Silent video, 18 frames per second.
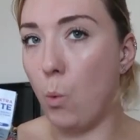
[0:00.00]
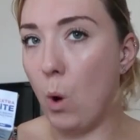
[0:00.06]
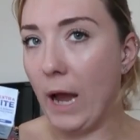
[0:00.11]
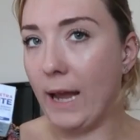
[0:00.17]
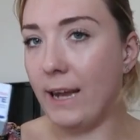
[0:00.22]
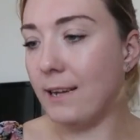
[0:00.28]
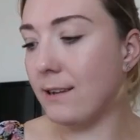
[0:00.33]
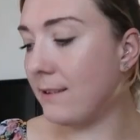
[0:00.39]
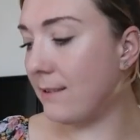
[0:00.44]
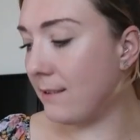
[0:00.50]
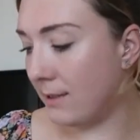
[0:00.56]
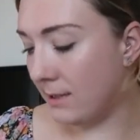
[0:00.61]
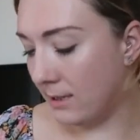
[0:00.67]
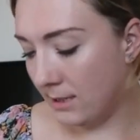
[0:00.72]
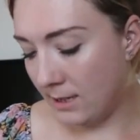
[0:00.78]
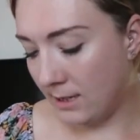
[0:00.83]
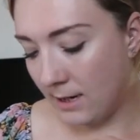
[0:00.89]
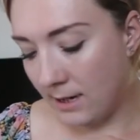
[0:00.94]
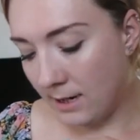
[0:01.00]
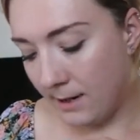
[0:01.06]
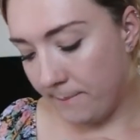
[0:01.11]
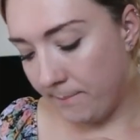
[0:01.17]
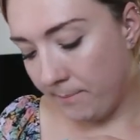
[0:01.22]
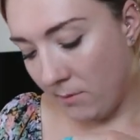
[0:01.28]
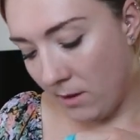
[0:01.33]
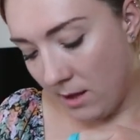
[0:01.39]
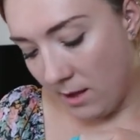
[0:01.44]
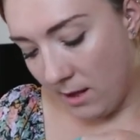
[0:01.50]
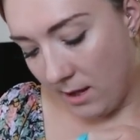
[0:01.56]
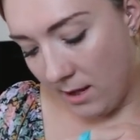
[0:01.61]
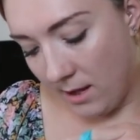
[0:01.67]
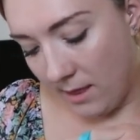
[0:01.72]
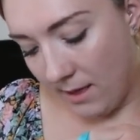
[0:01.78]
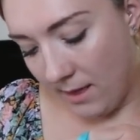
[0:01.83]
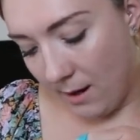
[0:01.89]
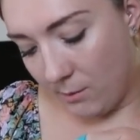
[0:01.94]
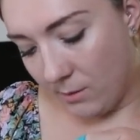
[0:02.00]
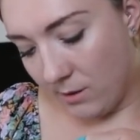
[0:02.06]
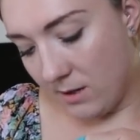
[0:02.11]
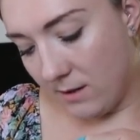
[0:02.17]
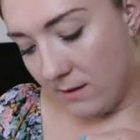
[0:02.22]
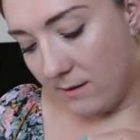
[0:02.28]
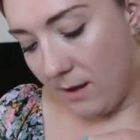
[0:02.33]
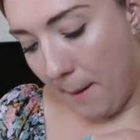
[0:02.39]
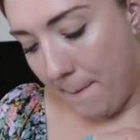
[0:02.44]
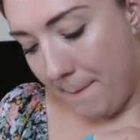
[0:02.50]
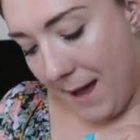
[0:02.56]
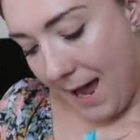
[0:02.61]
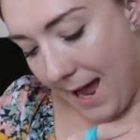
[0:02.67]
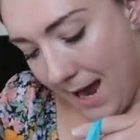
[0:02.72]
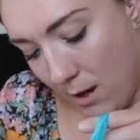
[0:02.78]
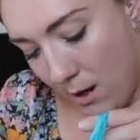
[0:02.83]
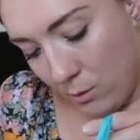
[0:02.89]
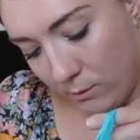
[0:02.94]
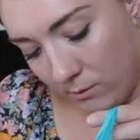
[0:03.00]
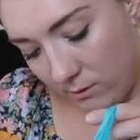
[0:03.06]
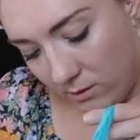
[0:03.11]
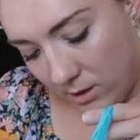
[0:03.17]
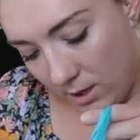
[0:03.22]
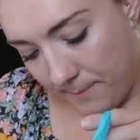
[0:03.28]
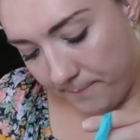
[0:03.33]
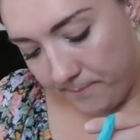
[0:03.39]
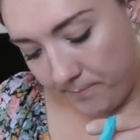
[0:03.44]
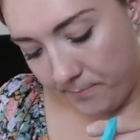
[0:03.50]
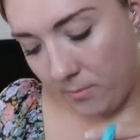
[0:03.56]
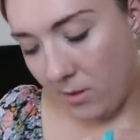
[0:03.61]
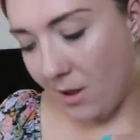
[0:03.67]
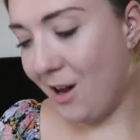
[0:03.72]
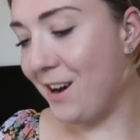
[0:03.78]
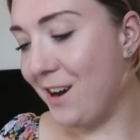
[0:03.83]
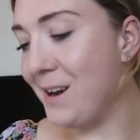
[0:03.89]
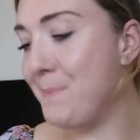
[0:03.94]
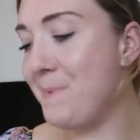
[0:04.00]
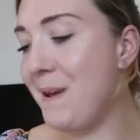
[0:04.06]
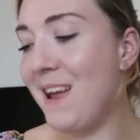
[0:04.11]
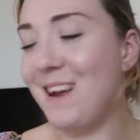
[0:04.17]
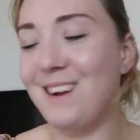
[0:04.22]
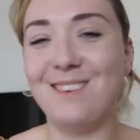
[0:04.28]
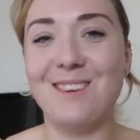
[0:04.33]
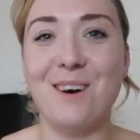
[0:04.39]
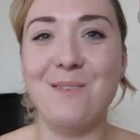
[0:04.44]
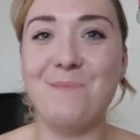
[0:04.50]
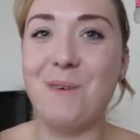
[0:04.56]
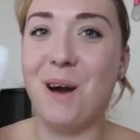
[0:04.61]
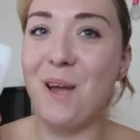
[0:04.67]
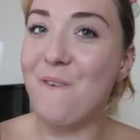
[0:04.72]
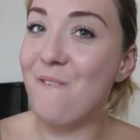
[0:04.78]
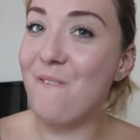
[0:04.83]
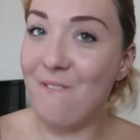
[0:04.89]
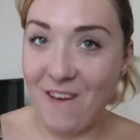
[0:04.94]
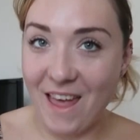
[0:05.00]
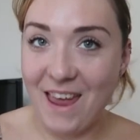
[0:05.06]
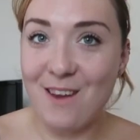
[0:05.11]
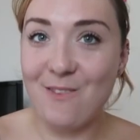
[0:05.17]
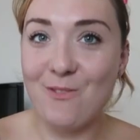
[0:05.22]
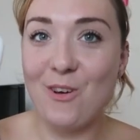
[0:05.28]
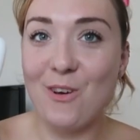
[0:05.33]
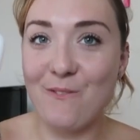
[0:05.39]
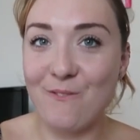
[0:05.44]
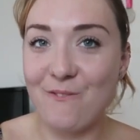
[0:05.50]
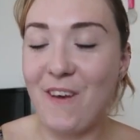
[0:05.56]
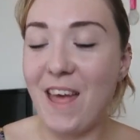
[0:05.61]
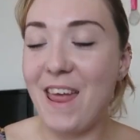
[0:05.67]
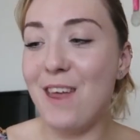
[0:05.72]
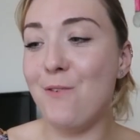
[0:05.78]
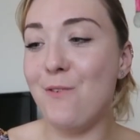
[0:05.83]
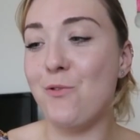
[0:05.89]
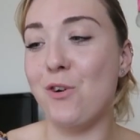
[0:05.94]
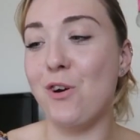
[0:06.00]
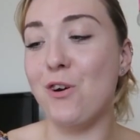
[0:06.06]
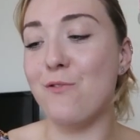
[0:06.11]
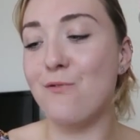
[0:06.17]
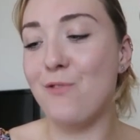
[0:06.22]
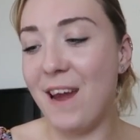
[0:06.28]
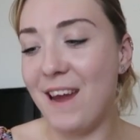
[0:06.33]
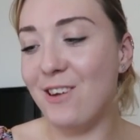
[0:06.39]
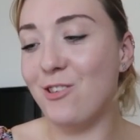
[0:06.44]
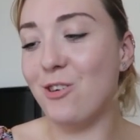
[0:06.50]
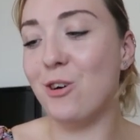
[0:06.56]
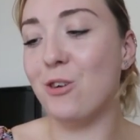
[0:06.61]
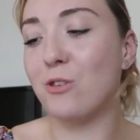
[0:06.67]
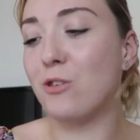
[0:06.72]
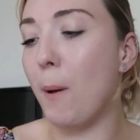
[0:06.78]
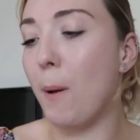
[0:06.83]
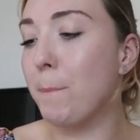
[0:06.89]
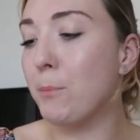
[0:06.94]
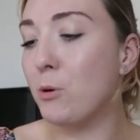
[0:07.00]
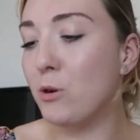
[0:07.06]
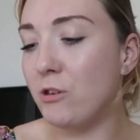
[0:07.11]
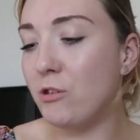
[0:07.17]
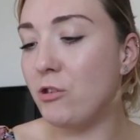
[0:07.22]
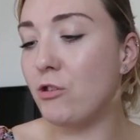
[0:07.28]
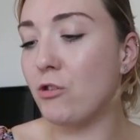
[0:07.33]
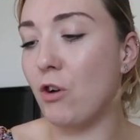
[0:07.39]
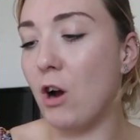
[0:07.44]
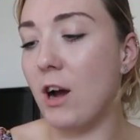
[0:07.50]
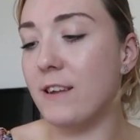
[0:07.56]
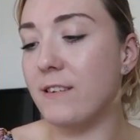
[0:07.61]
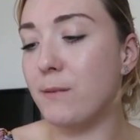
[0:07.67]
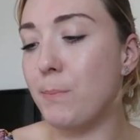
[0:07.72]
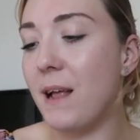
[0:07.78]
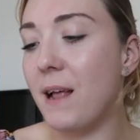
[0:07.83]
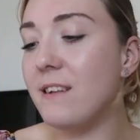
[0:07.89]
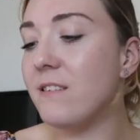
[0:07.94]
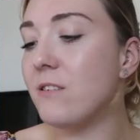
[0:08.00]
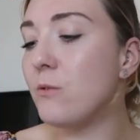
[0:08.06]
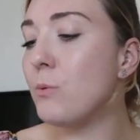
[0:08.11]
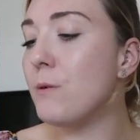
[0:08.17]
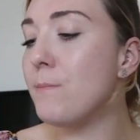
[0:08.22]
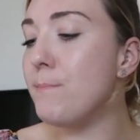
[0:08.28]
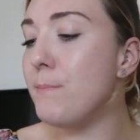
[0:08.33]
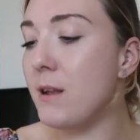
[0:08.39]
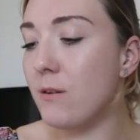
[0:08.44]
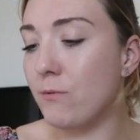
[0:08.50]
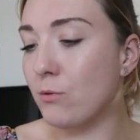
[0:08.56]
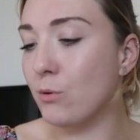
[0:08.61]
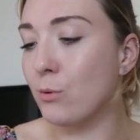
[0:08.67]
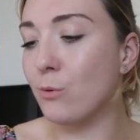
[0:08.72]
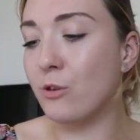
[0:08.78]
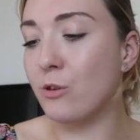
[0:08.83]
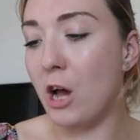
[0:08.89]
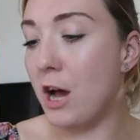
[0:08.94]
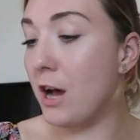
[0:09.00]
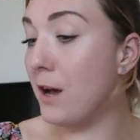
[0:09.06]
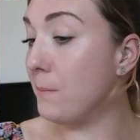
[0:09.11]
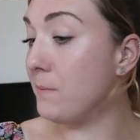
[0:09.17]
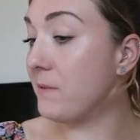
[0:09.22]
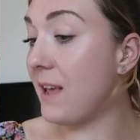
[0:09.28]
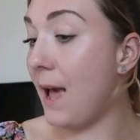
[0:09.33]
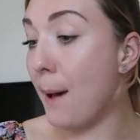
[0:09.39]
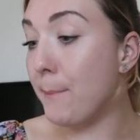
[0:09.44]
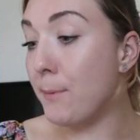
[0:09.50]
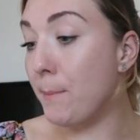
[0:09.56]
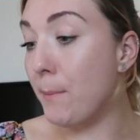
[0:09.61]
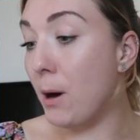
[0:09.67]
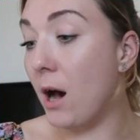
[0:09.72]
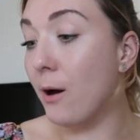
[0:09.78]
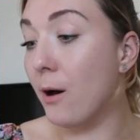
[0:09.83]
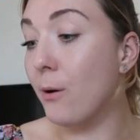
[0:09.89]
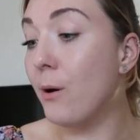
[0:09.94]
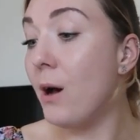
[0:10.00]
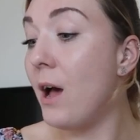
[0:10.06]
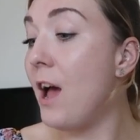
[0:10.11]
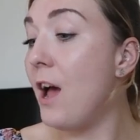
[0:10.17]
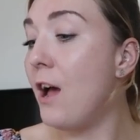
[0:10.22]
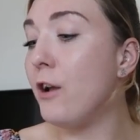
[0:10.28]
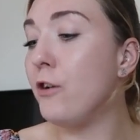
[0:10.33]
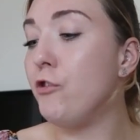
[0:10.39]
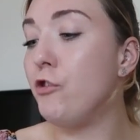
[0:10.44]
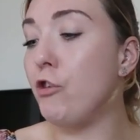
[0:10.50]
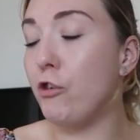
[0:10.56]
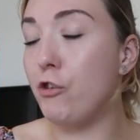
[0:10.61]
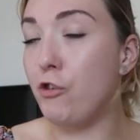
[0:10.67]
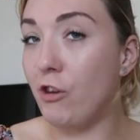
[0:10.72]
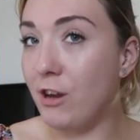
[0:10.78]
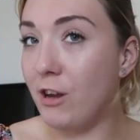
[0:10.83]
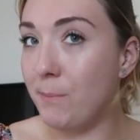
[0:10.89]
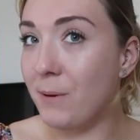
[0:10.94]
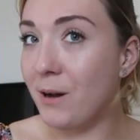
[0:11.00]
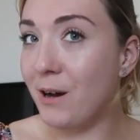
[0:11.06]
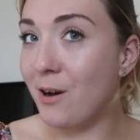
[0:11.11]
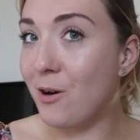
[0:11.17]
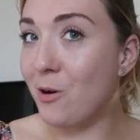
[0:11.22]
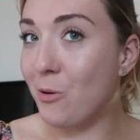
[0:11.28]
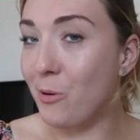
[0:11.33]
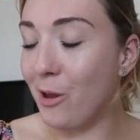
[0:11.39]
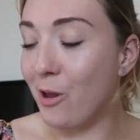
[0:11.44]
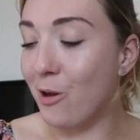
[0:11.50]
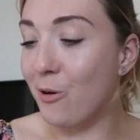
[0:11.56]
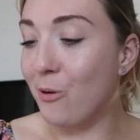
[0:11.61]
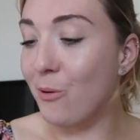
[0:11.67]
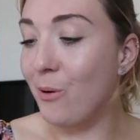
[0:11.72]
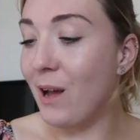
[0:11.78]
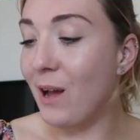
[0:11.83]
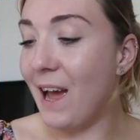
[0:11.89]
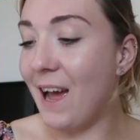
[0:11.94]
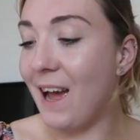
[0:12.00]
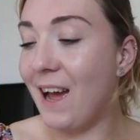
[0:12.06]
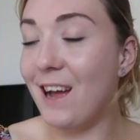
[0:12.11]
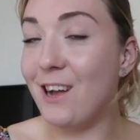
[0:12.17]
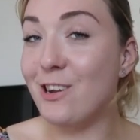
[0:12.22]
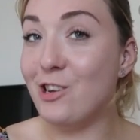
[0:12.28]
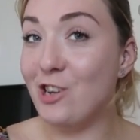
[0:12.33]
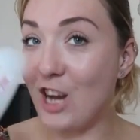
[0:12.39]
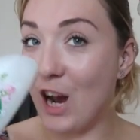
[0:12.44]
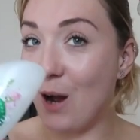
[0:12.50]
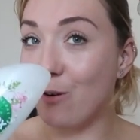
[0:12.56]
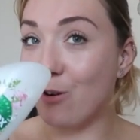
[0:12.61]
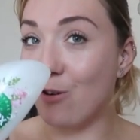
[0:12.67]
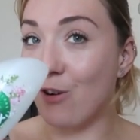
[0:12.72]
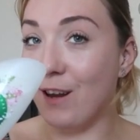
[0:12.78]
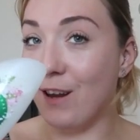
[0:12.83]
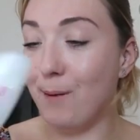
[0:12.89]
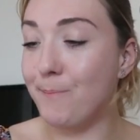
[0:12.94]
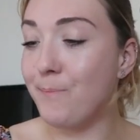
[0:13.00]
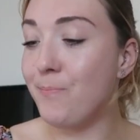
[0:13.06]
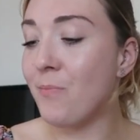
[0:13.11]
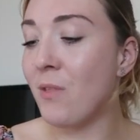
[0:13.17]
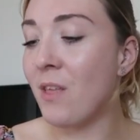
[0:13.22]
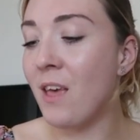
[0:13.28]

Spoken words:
White. That was £1. I picked up my favourite Radox Moisturised Blended with Minerals, Herbs, Chamomile, Jojoba Oil Shower Cream.